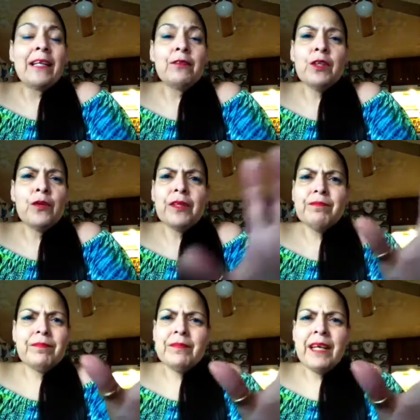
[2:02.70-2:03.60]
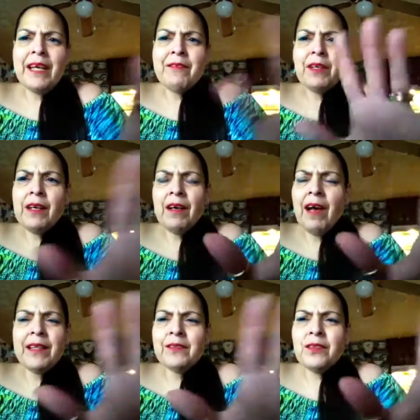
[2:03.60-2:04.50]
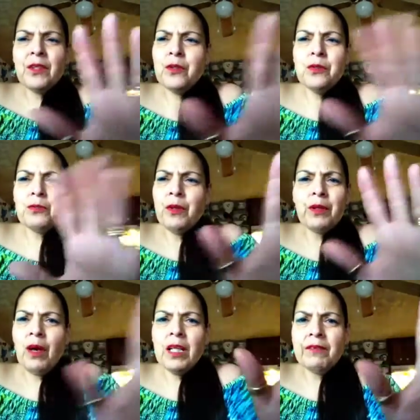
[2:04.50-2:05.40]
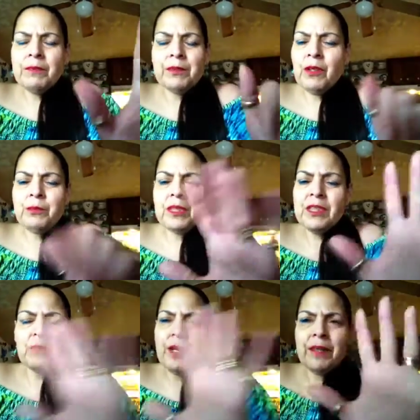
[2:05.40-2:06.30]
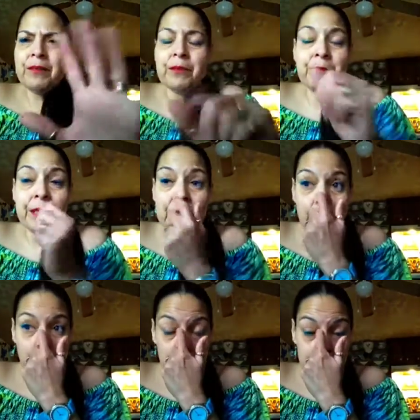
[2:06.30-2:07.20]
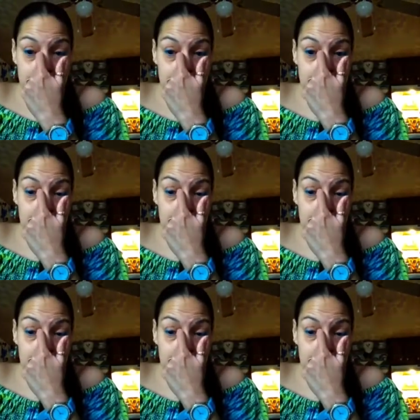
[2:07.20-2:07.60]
I don't know the every I don't know who wrote all of them, so I'm just going to read the quotes.